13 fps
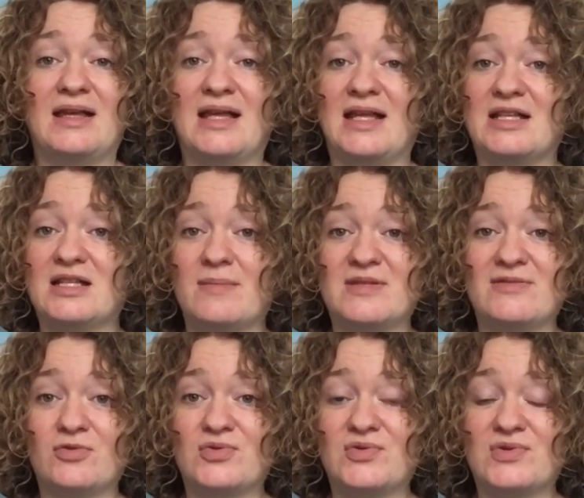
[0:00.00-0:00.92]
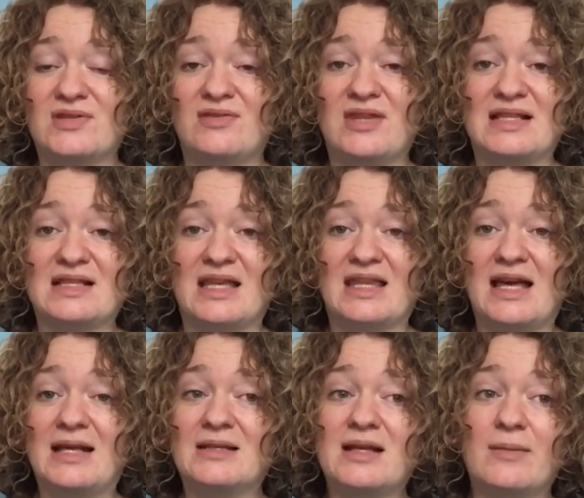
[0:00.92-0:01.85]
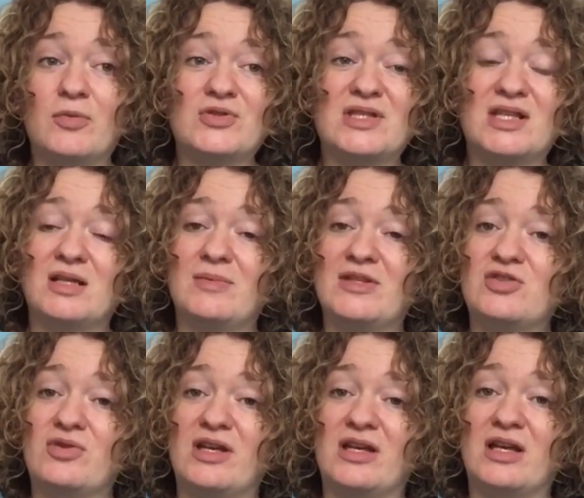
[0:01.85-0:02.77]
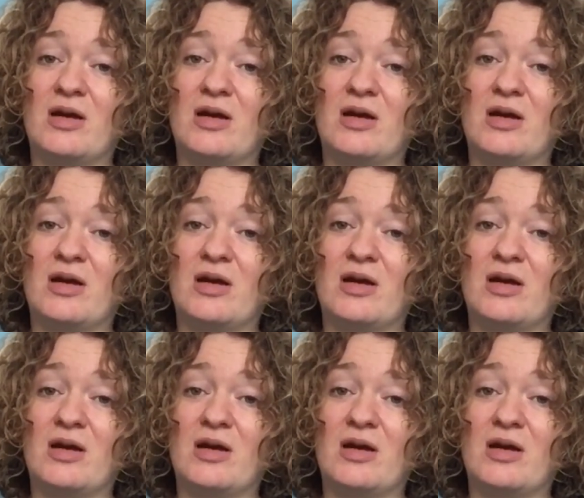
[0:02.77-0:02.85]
in terms of all sorts of things like that. I'm also going to be talking